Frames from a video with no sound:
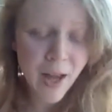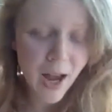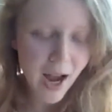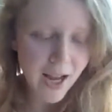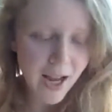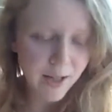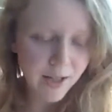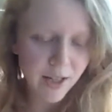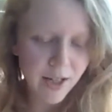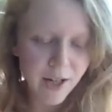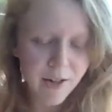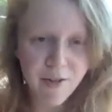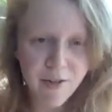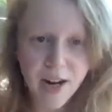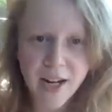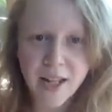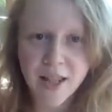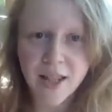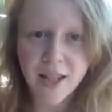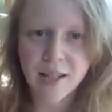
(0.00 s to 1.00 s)
I started
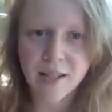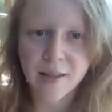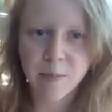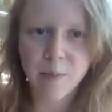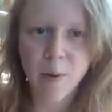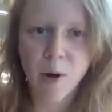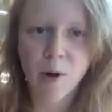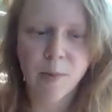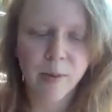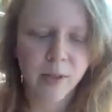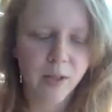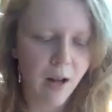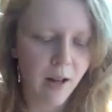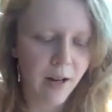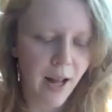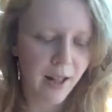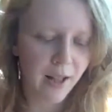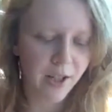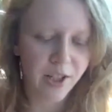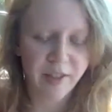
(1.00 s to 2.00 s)
writing these poems called
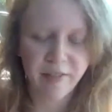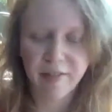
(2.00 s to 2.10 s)
Elegy